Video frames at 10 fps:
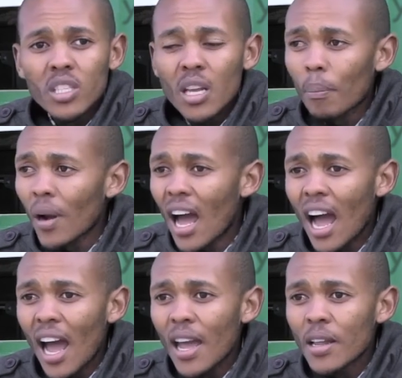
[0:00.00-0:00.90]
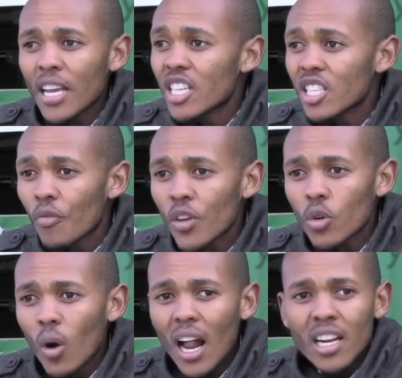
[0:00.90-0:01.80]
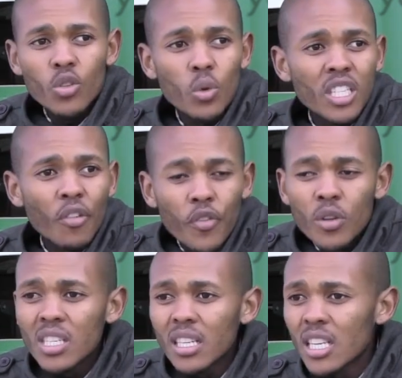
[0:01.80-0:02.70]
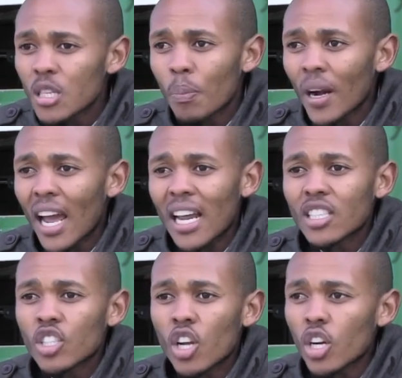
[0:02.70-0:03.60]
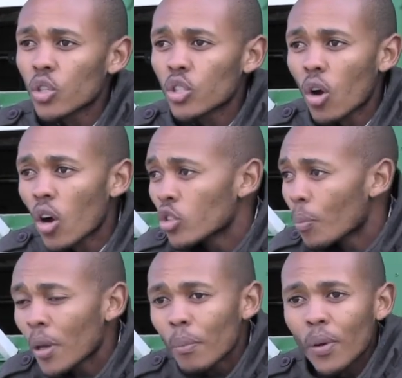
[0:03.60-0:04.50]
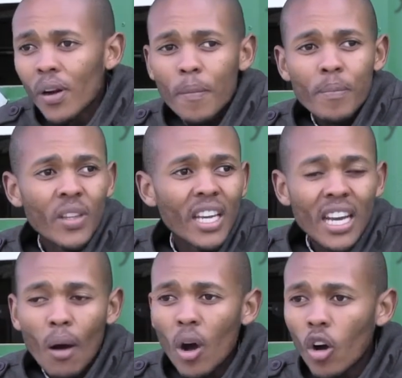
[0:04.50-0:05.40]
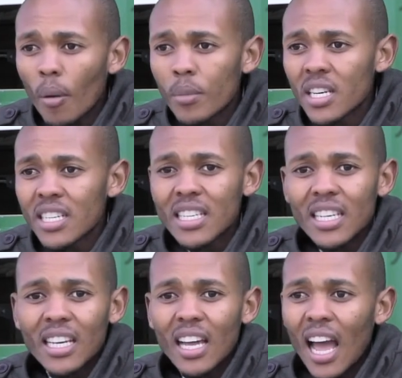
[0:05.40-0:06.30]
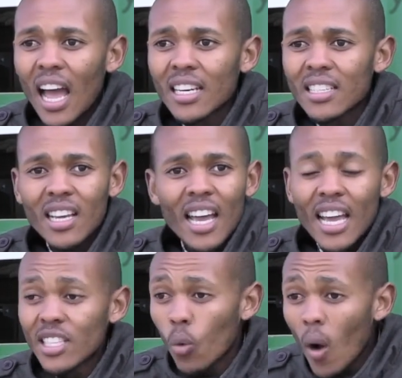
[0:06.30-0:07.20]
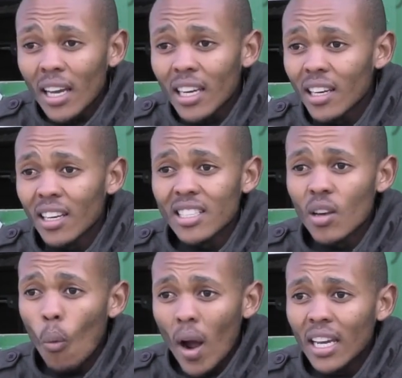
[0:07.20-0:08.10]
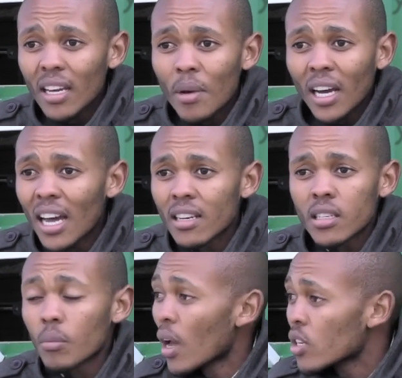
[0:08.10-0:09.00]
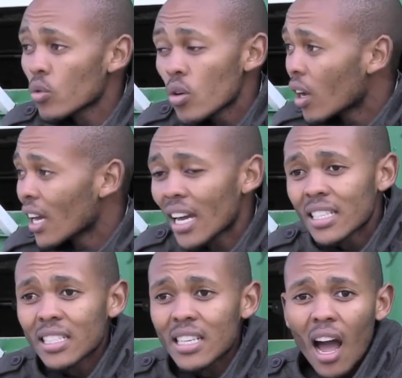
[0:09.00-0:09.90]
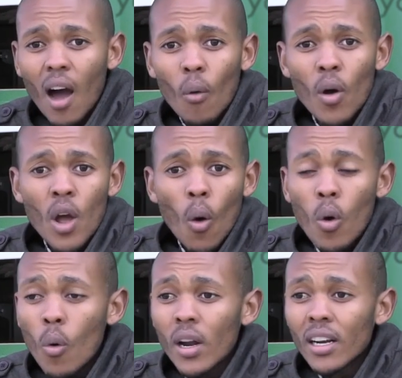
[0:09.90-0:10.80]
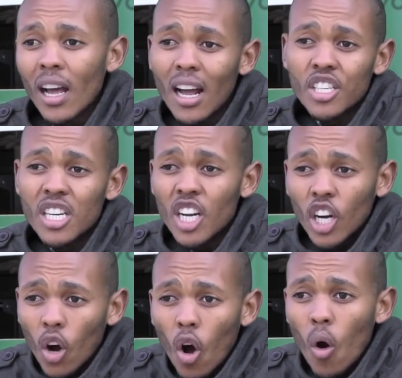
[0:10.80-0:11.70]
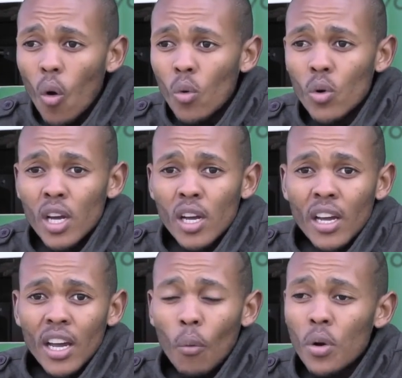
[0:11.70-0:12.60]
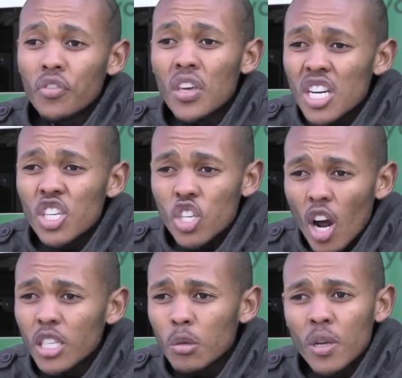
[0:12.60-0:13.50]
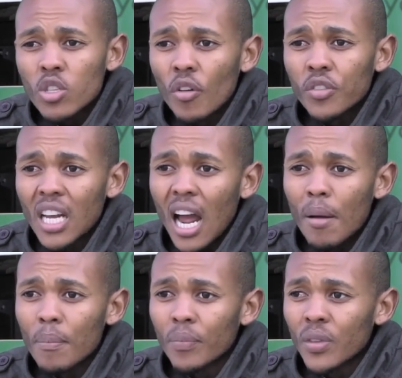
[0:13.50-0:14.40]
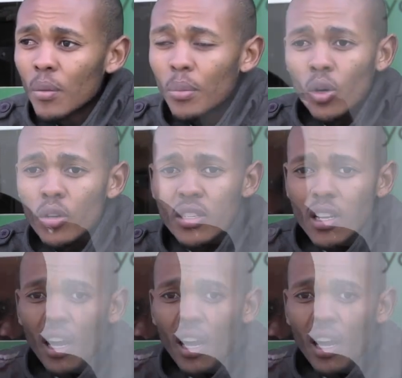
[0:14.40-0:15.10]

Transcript: we supply individuals. We're diffusing this bread door to door to people in our community, and it's working. It's a working mechanism. As we're looking at it now, we will actually grow within a short space of time. We wake